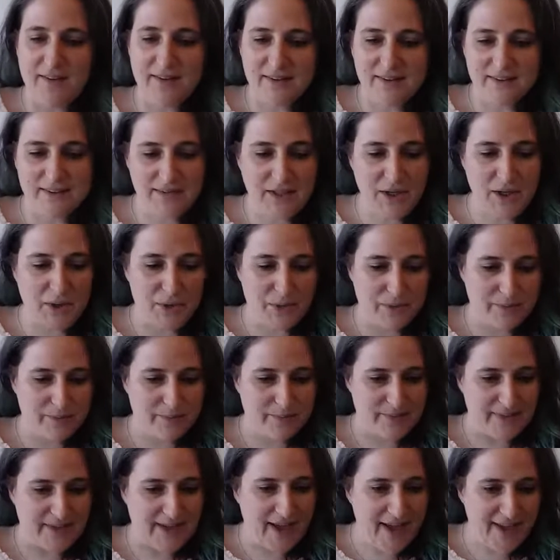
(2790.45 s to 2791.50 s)
So
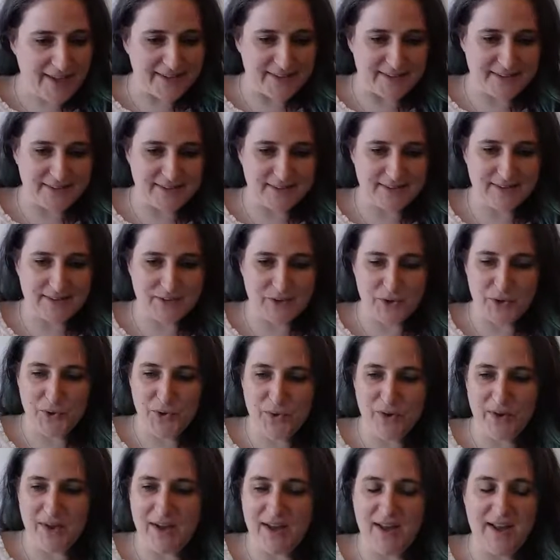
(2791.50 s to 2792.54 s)
yes,
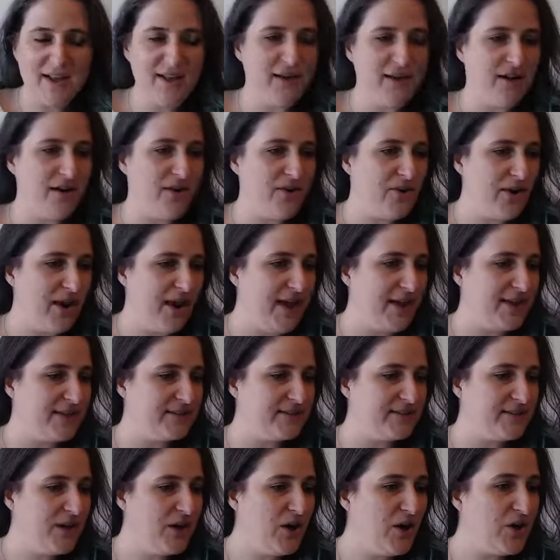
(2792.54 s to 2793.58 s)
cool, huh? Okay,
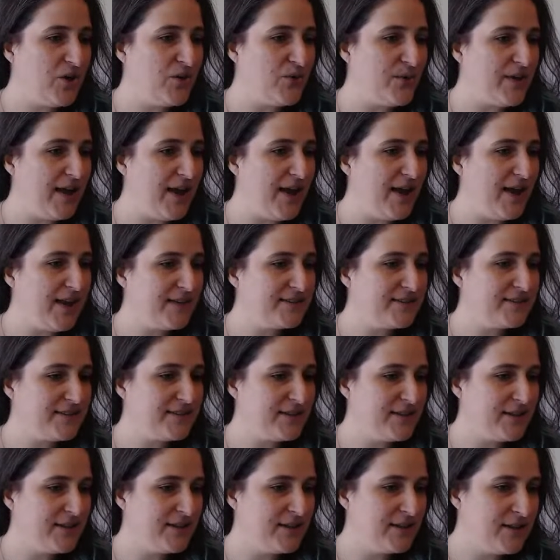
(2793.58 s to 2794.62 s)
so
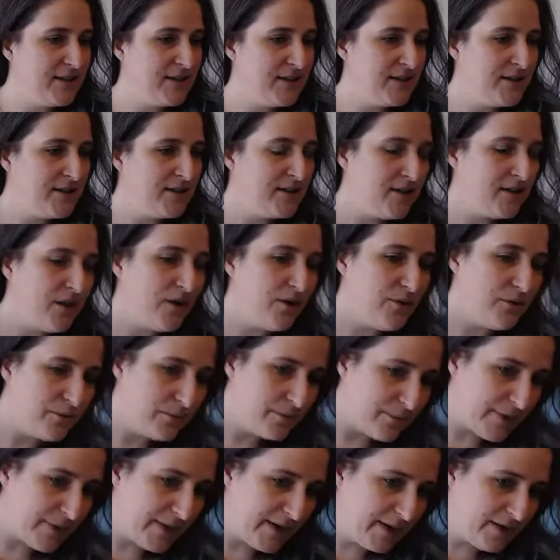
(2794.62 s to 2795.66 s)
next. Oh,
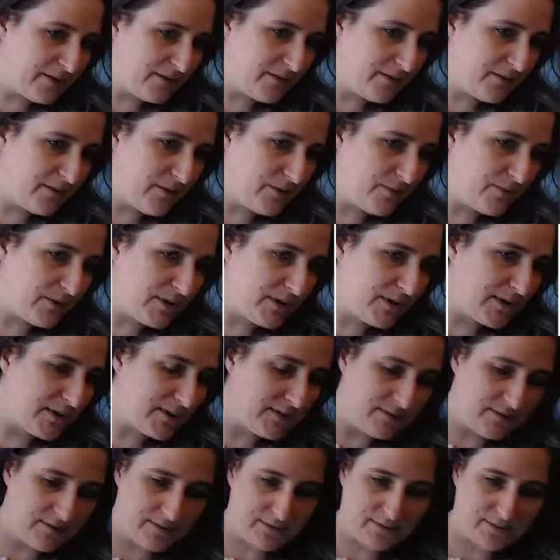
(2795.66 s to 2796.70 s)
wait, hold
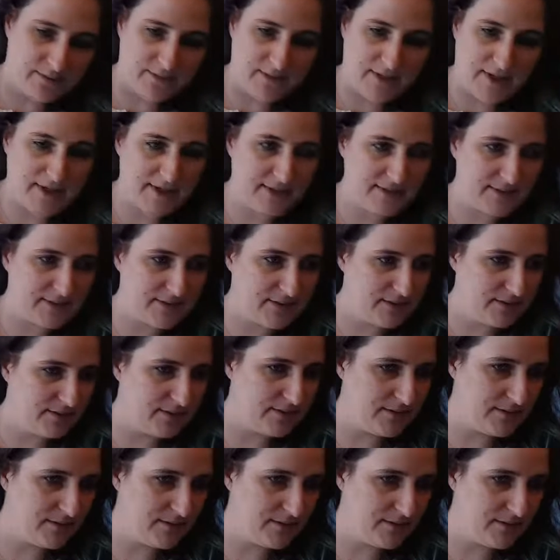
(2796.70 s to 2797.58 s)
on. Next.